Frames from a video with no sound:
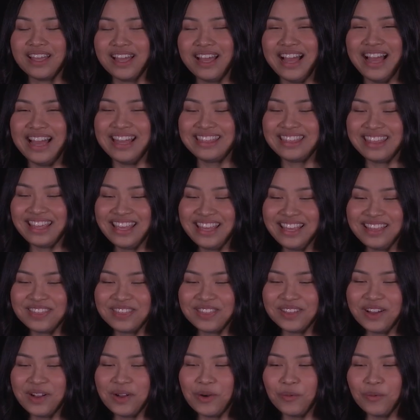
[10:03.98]
I think
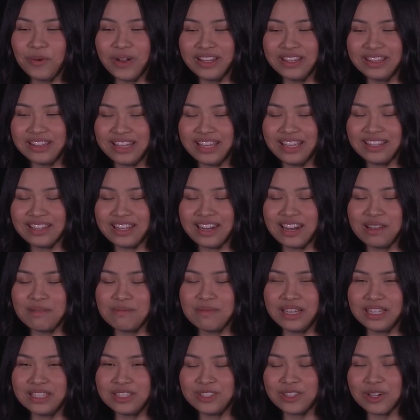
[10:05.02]
the one thing that I
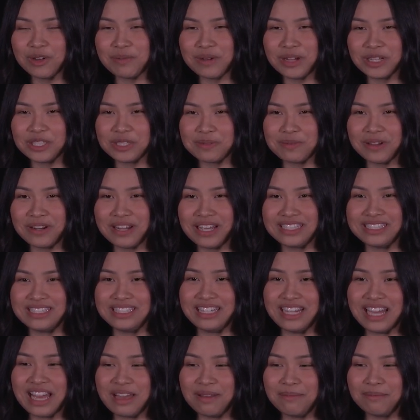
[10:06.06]
miss so much about
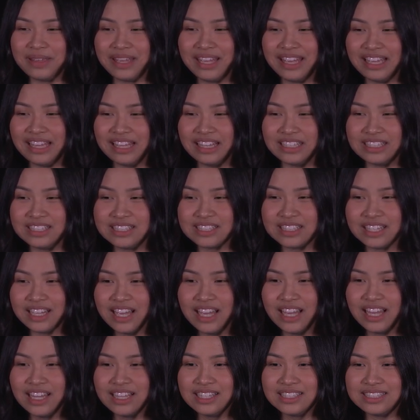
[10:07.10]
STM is
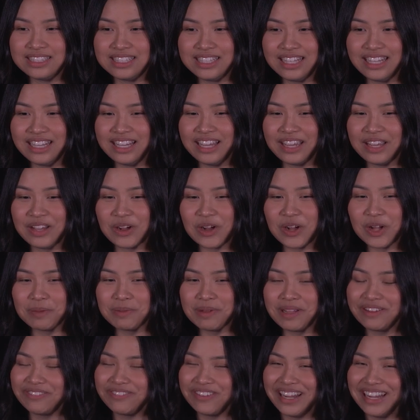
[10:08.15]
seeing all
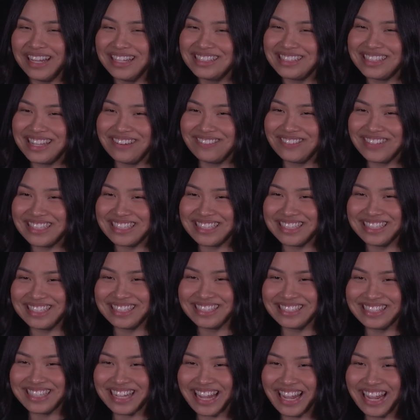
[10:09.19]
my friends every
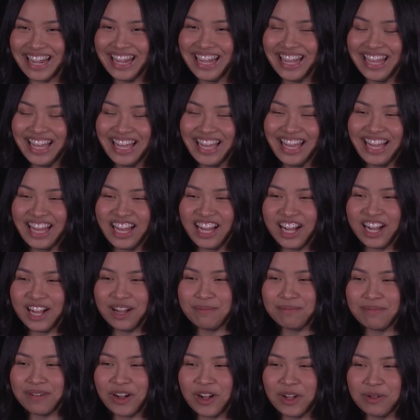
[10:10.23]
single day.
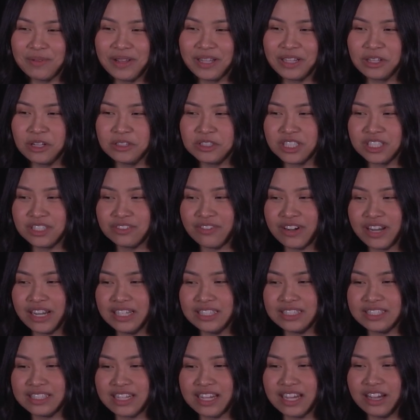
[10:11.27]
All my closest
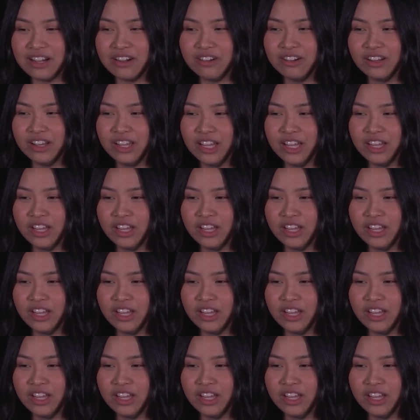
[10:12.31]
friends now,